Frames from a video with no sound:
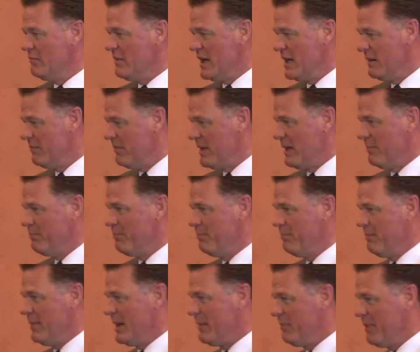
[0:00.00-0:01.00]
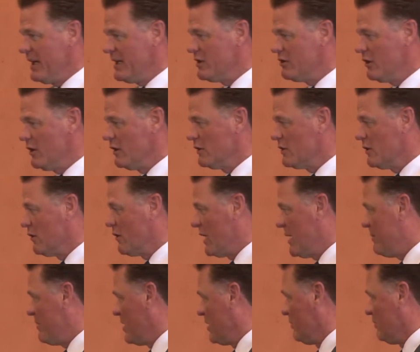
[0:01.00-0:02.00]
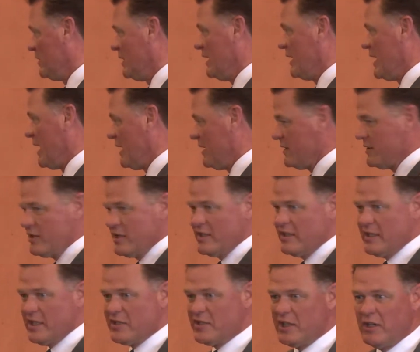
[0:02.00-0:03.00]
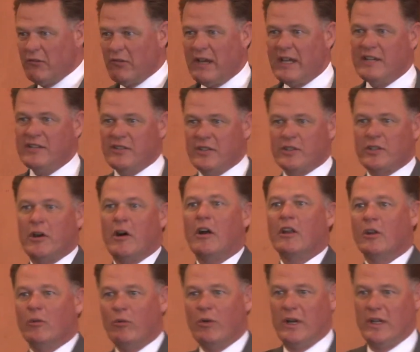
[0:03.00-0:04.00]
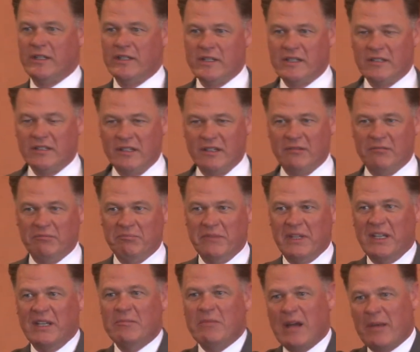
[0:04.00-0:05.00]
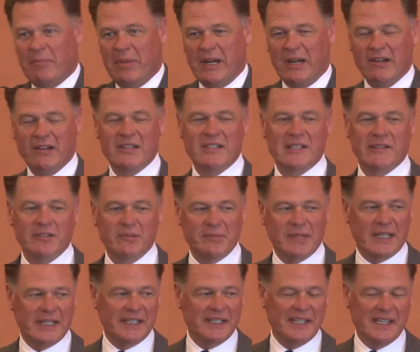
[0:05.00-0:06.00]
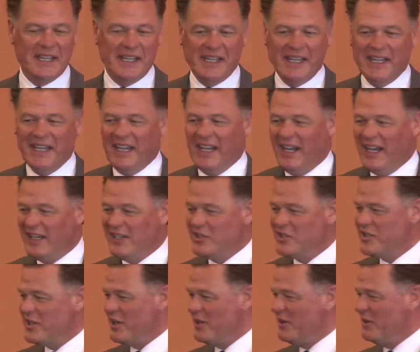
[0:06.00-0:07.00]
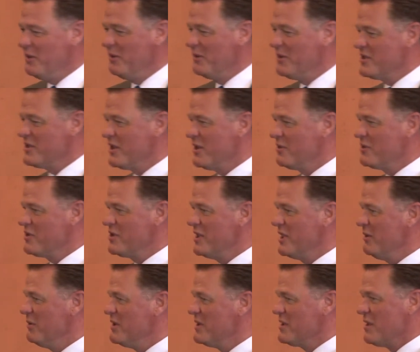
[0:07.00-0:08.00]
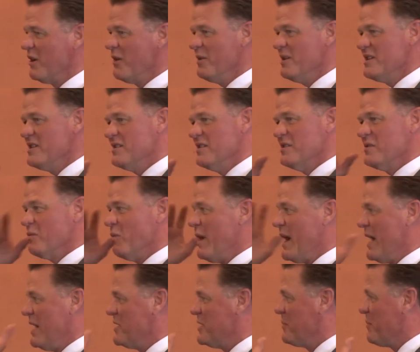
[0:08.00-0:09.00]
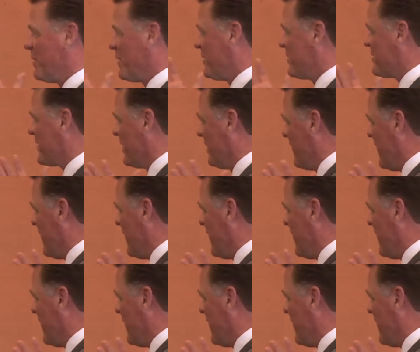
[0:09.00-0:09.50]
my patriarchal grandmother, really she says she raised us all at once, me and my parents, everybody. And so she was always this wise person.